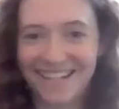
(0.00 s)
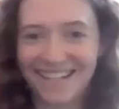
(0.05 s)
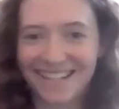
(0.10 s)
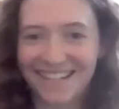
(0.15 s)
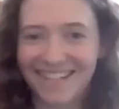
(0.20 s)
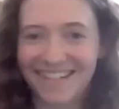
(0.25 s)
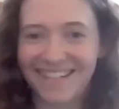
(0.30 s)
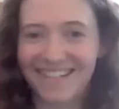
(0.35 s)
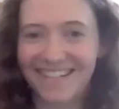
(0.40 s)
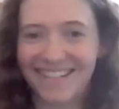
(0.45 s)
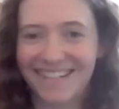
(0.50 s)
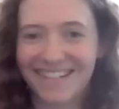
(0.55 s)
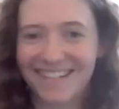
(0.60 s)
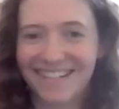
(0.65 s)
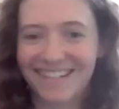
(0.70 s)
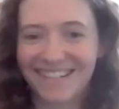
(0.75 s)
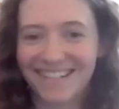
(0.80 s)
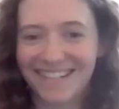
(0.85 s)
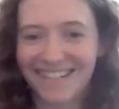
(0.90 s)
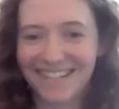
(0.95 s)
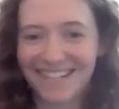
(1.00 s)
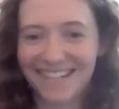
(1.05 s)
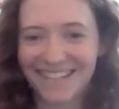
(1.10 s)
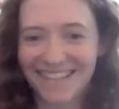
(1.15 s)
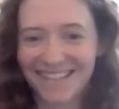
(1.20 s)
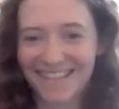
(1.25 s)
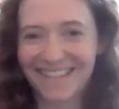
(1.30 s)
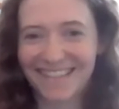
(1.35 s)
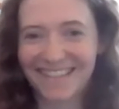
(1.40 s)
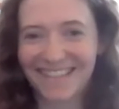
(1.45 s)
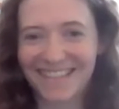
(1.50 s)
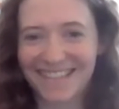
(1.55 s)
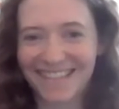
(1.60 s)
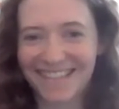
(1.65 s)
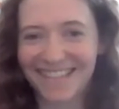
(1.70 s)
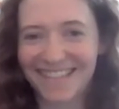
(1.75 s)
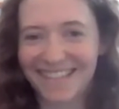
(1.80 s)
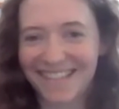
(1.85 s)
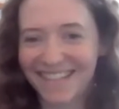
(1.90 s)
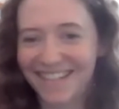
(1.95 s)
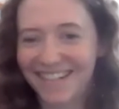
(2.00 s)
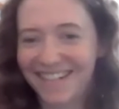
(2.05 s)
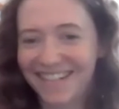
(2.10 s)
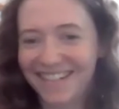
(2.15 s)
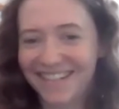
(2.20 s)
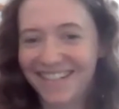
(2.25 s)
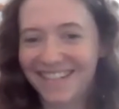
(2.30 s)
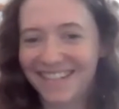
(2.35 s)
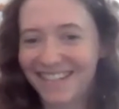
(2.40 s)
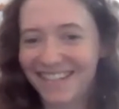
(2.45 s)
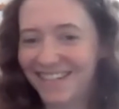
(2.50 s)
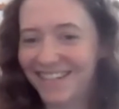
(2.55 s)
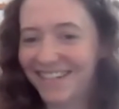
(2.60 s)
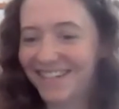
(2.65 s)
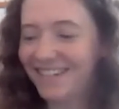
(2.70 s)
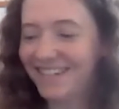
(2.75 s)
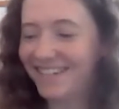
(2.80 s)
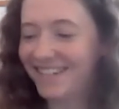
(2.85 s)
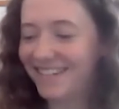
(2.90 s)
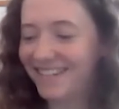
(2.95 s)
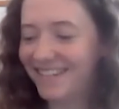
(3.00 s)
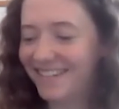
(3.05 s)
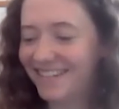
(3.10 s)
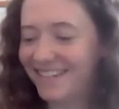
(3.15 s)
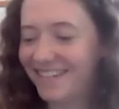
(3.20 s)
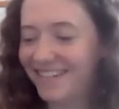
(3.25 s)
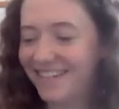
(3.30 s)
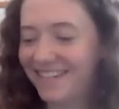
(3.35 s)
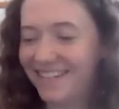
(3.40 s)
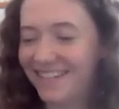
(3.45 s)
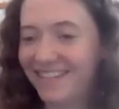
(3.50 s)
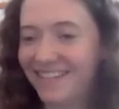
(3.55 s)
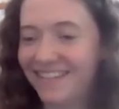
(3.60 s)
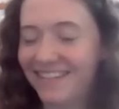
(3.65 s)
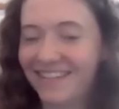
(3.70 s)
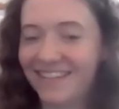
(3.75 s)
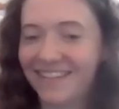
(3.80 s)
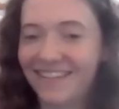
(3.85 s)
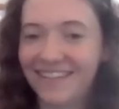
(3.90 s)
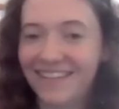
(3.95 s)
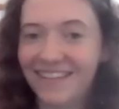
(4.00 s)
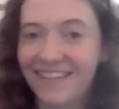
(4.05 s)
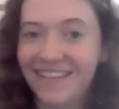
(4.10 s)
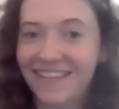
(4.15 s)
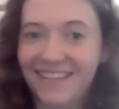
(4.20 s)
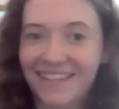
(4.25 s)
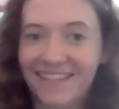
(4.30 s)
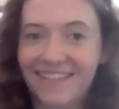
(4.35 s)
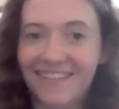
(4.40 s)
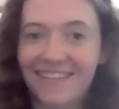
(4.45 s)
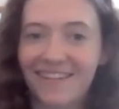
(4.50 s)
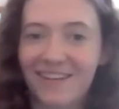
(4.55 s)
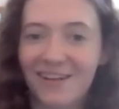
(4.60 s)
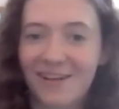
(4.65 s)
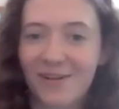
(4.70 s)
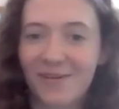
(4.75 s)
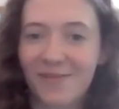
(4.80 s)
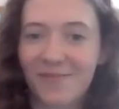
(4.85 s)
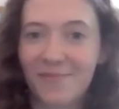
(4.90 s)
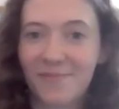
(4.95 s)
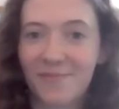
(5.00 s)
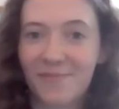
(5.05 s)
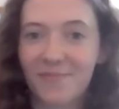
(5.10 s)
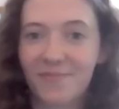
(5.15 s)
[no speech]